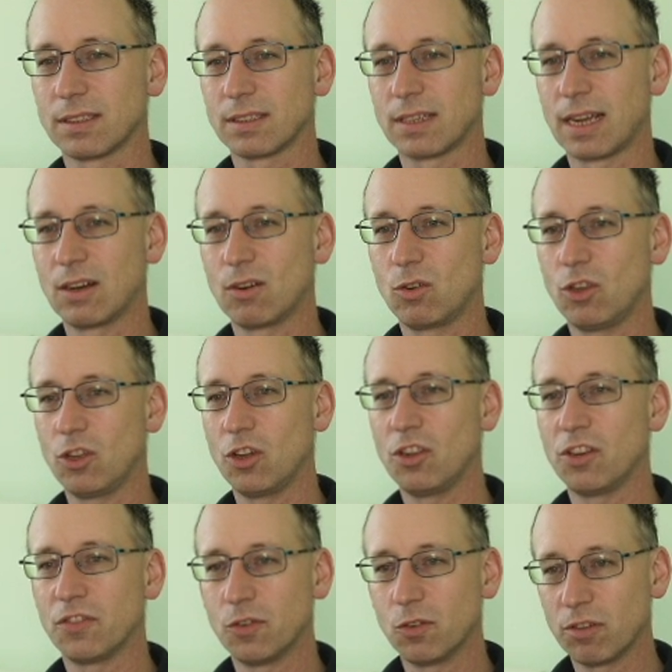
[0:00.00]
Cannot
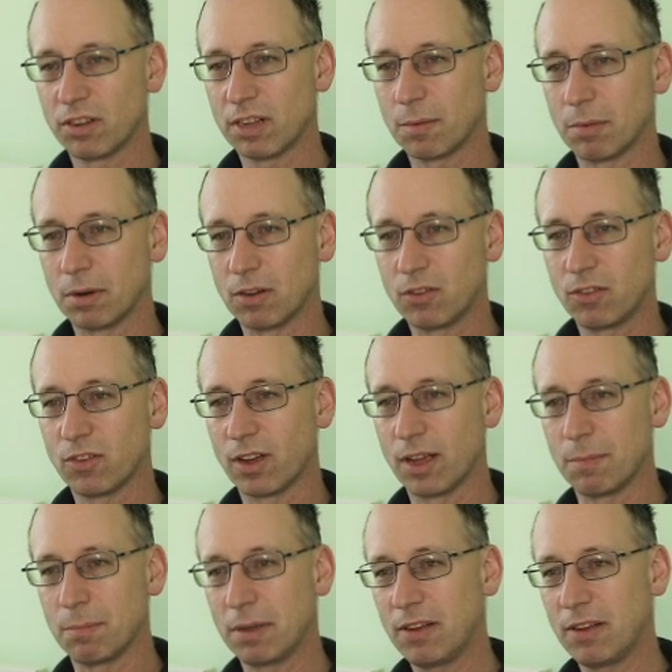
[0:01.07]
use force upload type